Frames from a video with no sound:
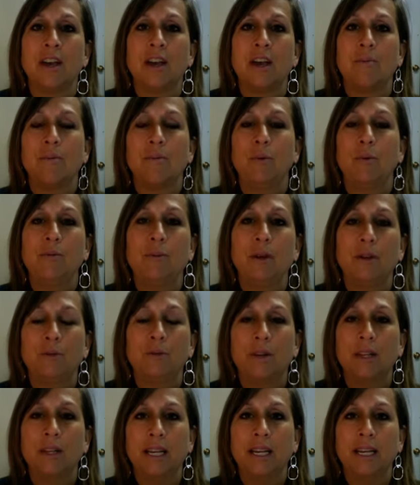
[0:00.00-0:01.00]
But we've been
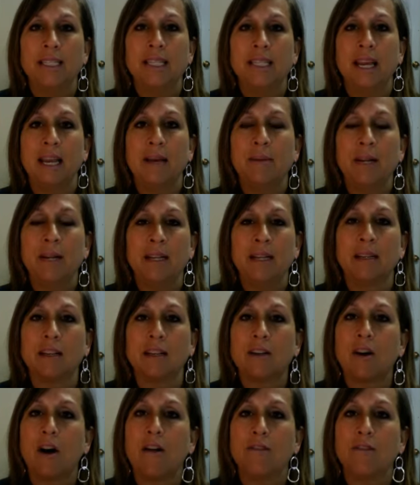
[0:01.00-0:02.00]
really examining the
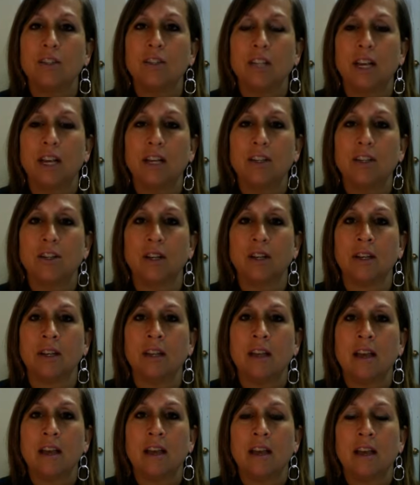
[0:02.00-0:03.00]
conversation
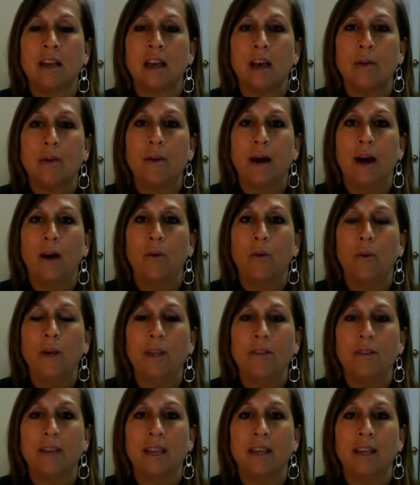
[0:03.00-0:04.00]
about we
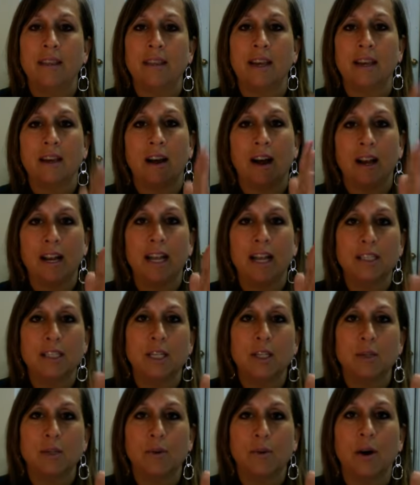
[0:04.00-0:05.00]
think that God has
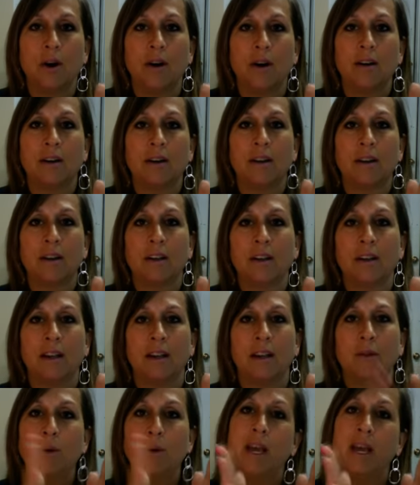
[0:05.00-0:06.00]
his part
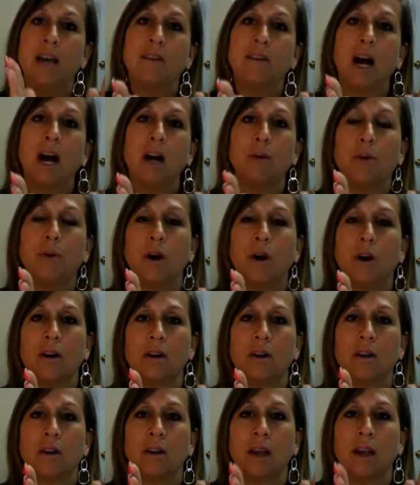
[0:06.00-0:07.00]
and we have our
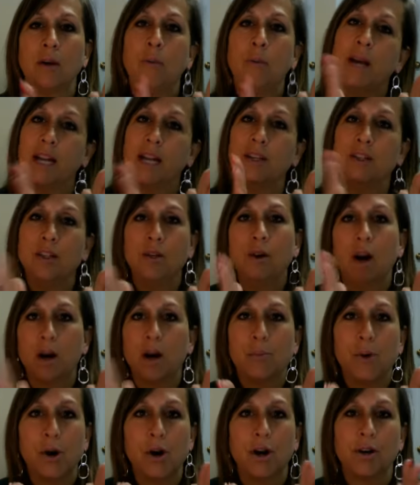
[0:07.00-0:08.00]
part and we got to do our
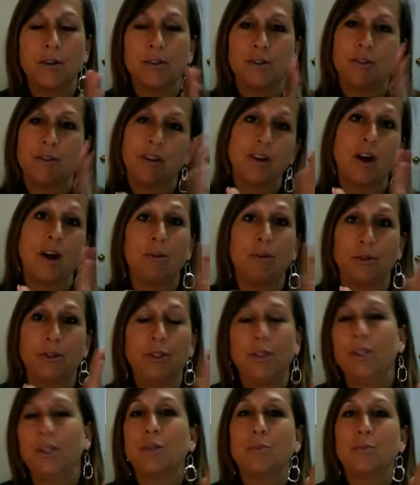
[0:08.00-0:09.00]
part so that God will
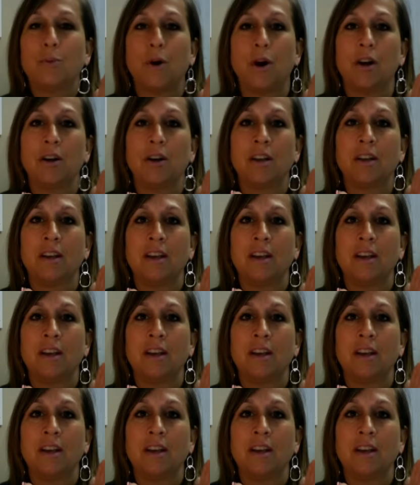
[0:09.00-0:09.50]
do his part.